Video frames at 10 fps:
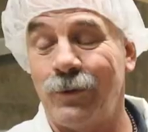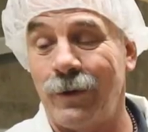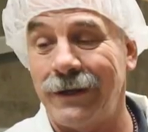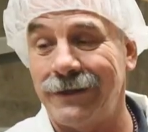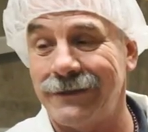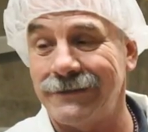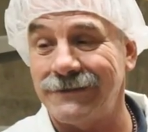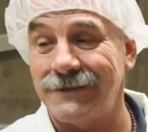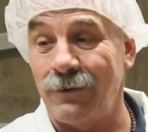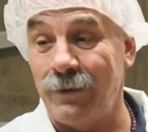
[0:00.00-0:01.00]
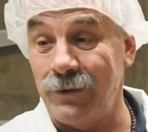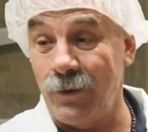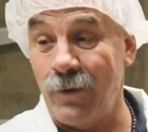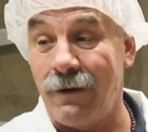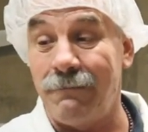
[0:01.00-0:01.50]
20 years and we
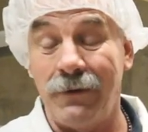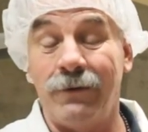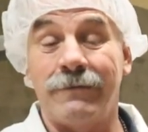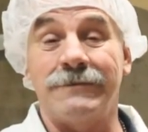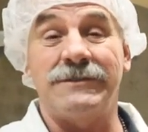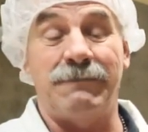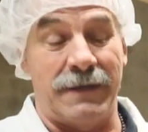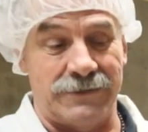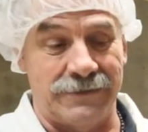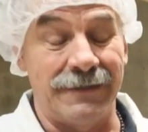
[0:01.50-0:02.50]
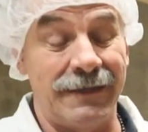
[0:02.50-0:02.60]
knew our milk was special